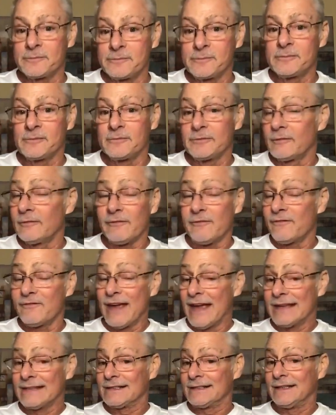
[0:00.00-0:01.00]
in the next 20
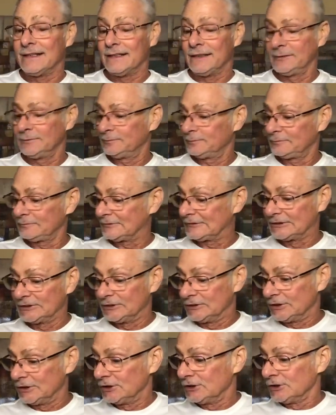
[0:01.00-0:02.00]
years.
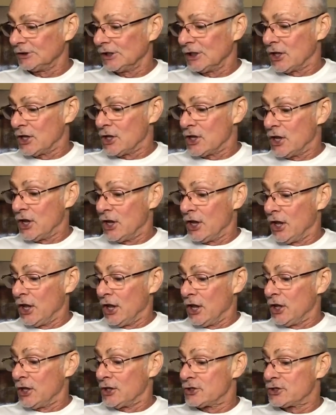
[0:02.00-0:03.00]

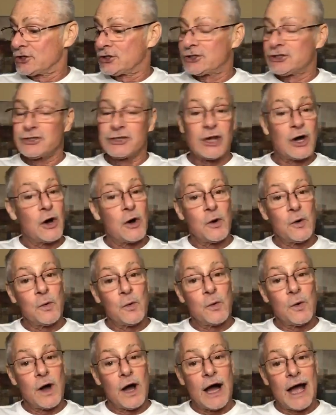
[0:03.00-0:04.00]
Fascinating.
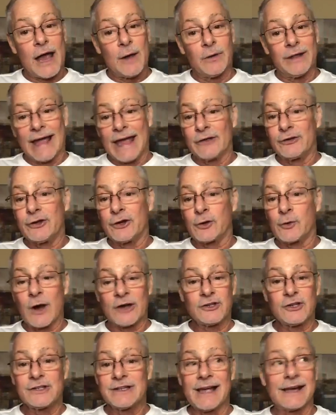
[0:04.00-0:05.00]

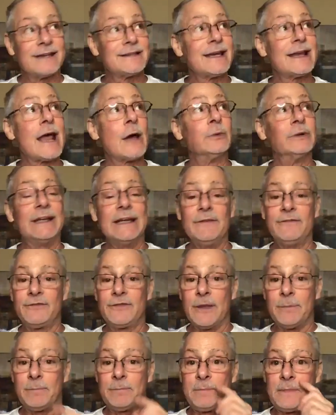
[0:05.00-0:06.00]
So I
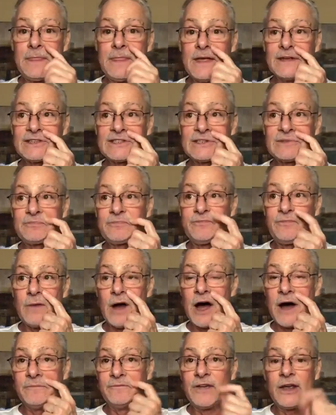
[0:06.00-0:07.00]
will answer your questions. Like I
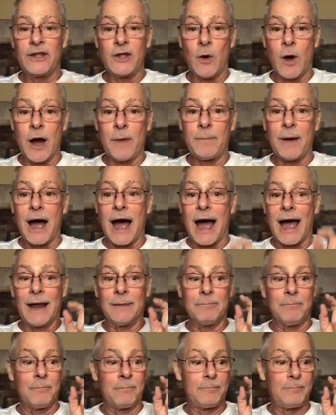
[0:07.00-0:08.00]
said, I will leave
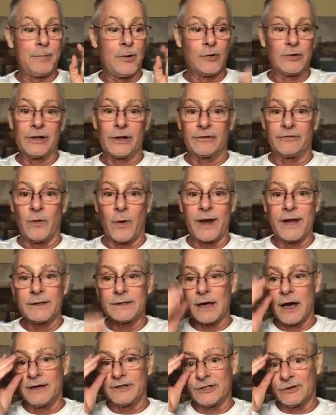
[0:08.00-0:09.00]
this video
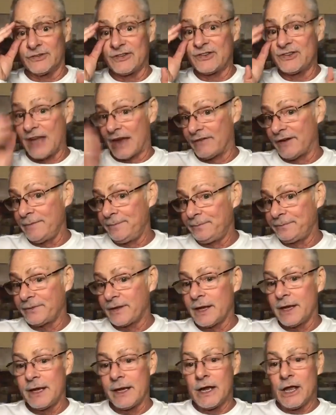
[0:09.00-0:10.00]
up on Bill
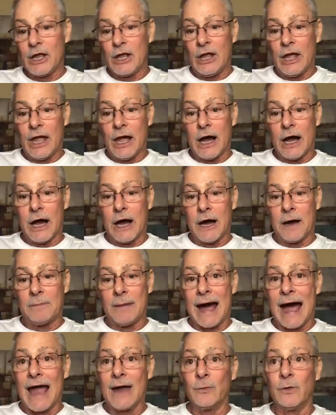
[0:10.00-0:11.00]
Clairvoyant until
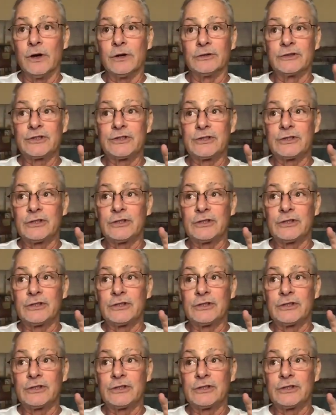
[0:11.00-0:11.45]
7.